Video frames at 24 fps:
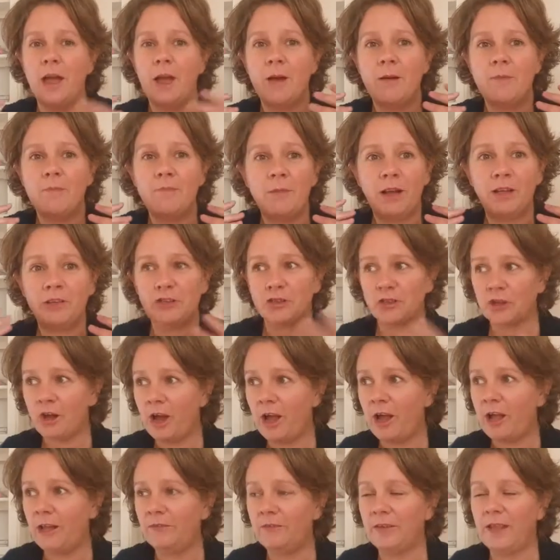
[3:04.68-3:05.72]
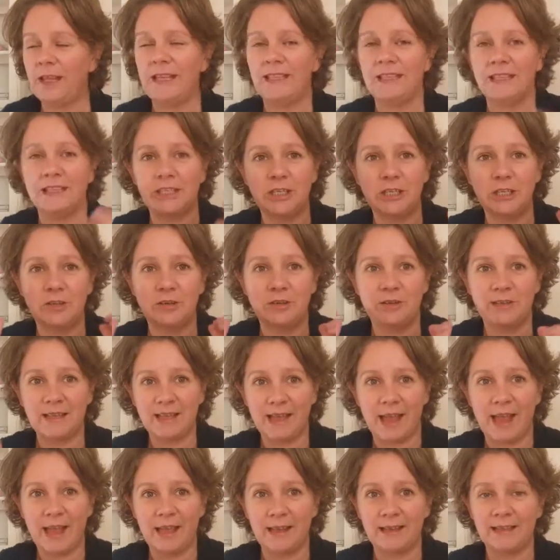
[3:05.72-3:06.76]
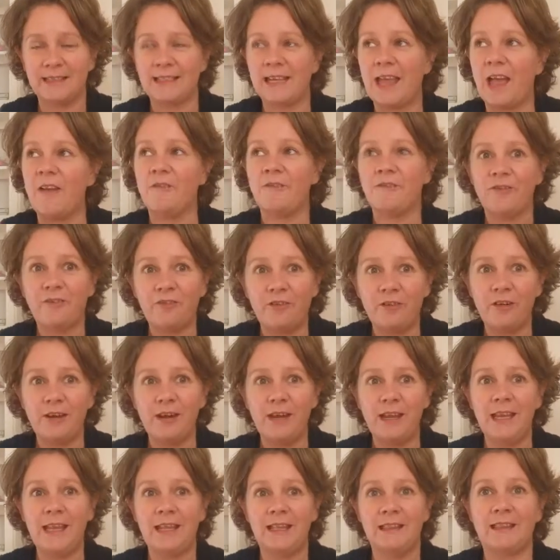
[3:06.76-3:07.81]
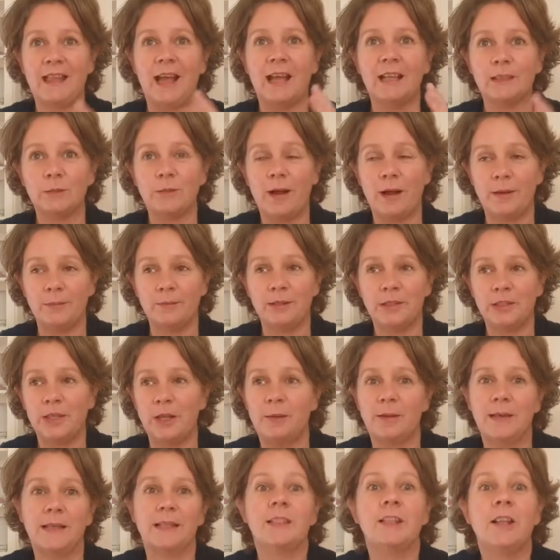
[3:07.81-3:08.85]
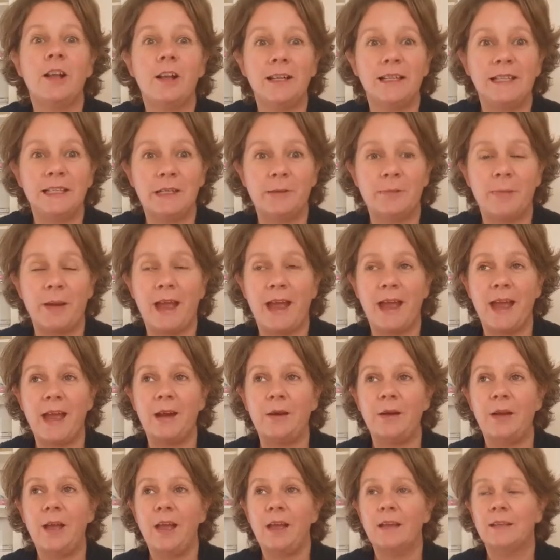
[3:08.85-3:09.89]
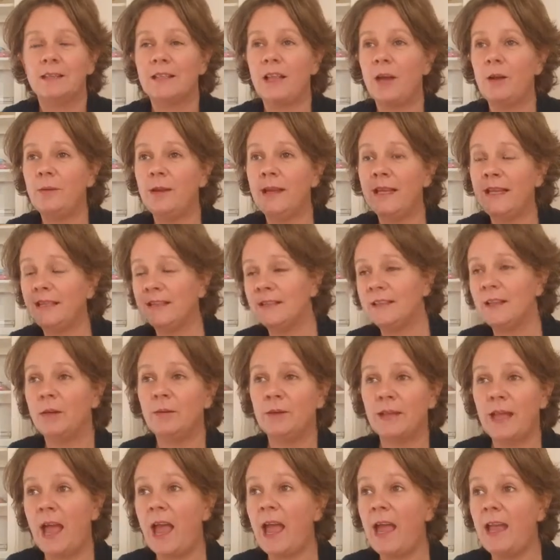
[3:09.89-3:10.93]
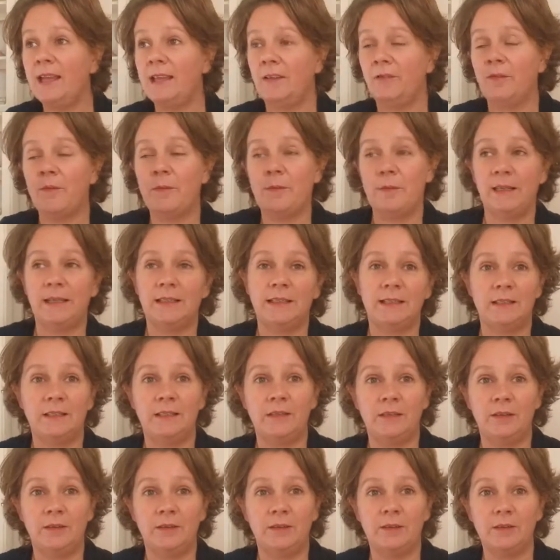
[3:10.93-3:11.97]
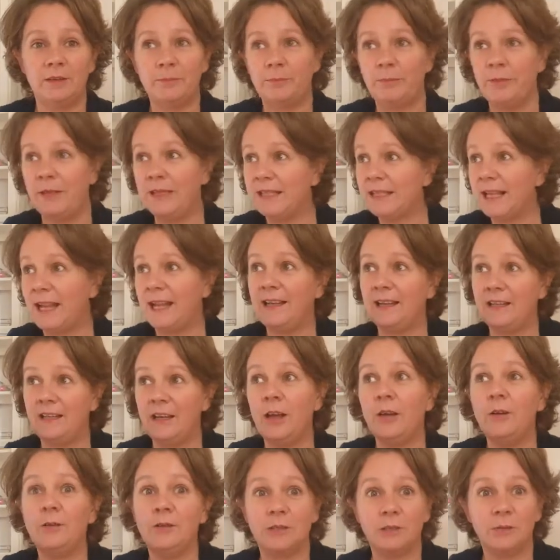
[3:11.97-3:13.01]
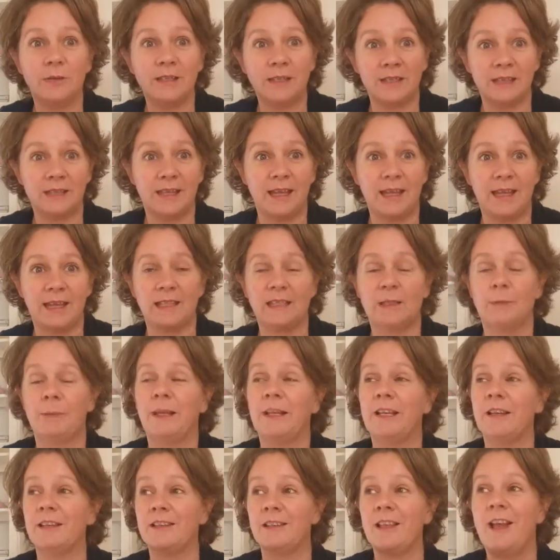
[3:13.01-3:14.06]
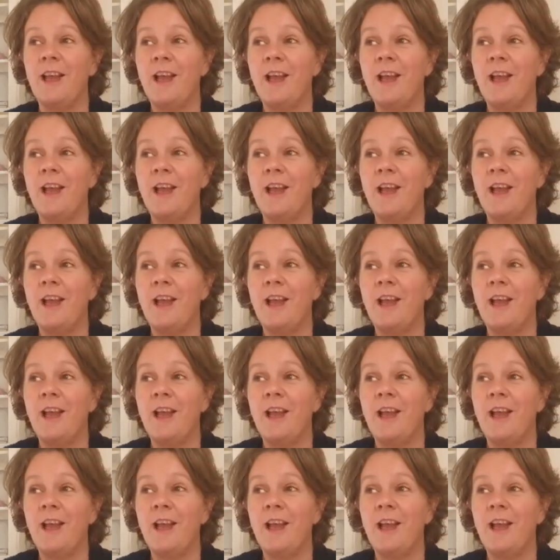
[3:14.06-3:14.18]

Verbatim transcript: my drive is to get debt free. That's what I'm so excited about. So it's okay for me to be saying no to other things because